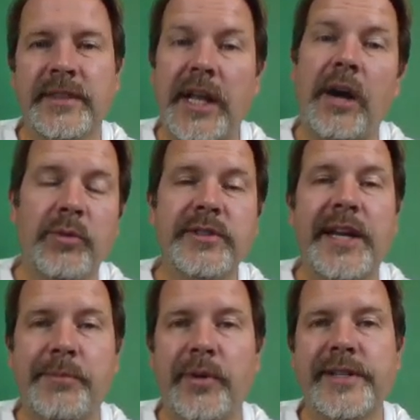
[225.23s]
no, we'll
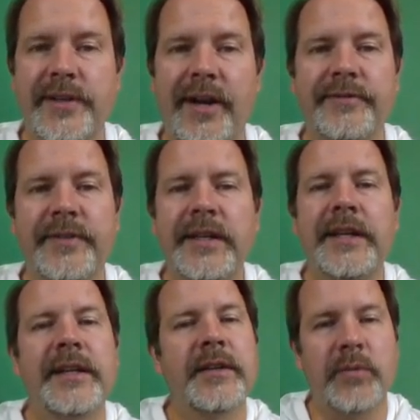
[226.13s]
take points off.
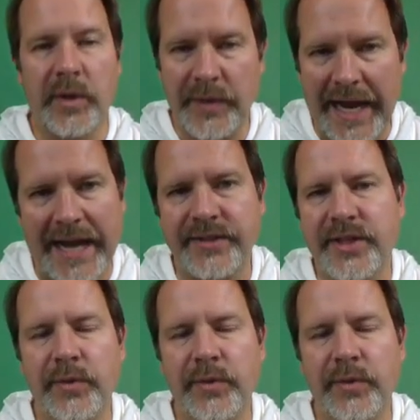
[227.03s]
When we ask